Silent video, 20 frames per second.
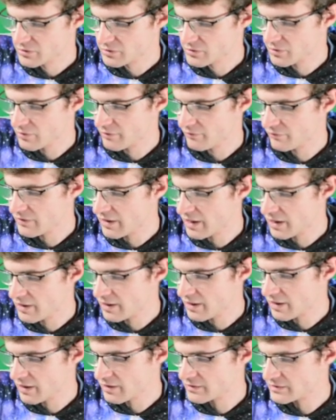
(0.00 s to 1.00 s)
So if
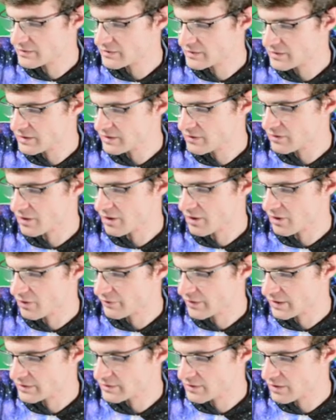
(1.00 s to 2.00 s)
theta is 0,
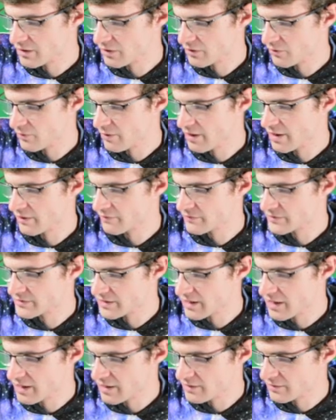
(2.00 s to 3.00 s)
that's another way of
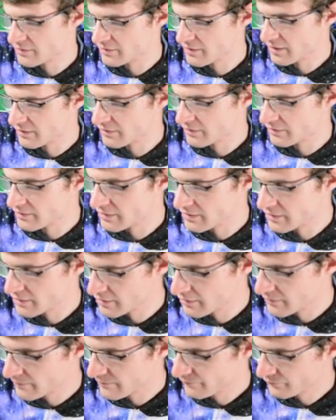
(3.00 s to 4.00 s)
saying that the